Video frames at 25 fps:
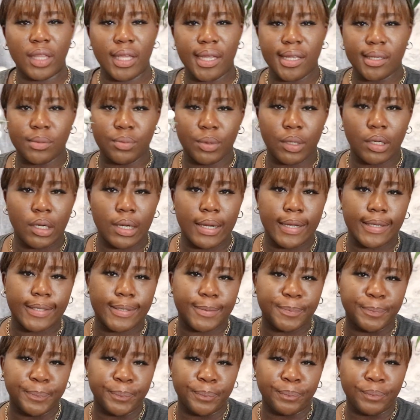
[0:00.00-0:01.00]
these because
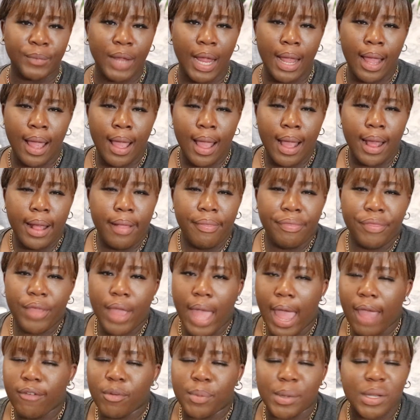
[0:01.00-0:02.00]

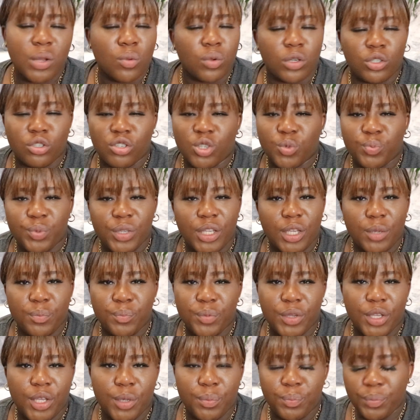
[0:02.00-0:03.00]
the, everybody was just picking
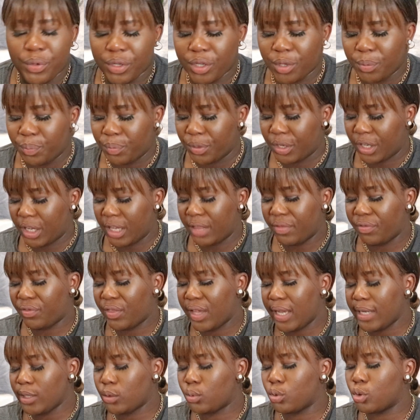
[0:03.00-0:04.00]
picking picking picking
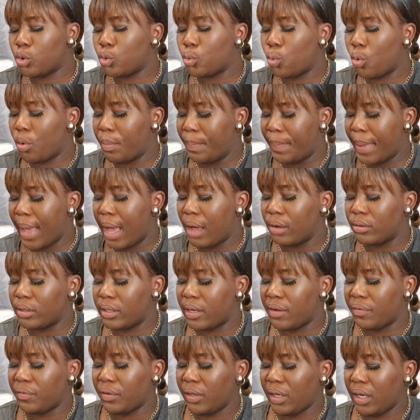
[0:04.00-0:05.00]
this was one pound
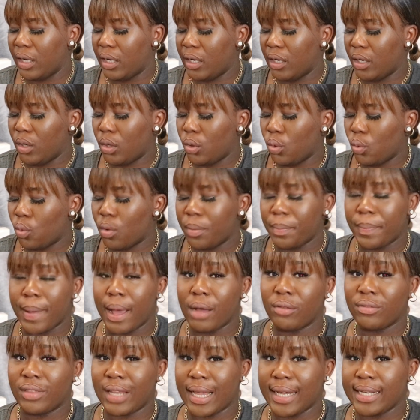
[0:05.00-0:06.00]
definitely one
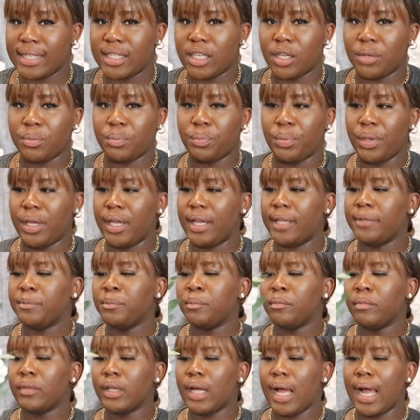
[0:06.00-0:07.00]
pound 19p
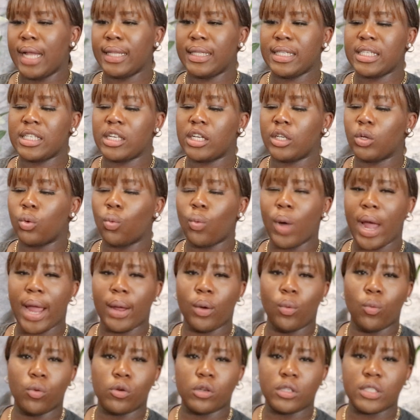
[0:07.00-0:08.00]
and these are the
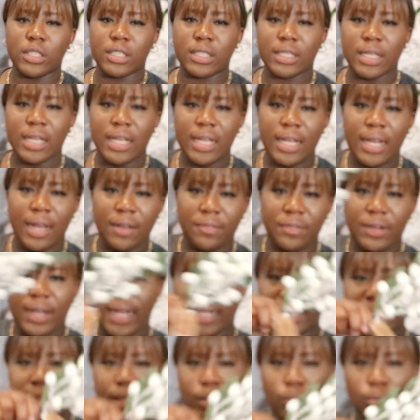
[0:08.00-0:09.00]
white ones i feel
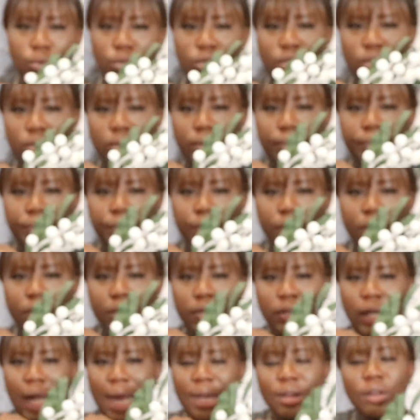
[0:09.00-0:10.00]
like they would
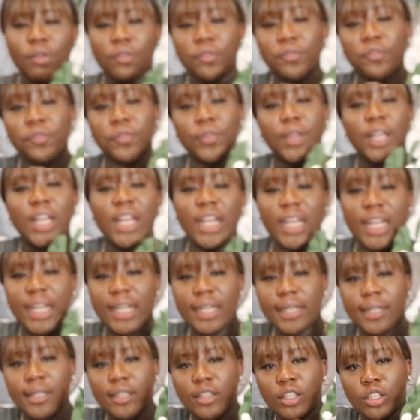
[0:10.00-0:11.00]
kind of fill
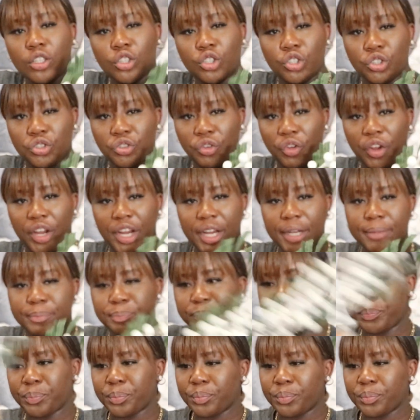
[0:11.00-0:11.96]
in the tray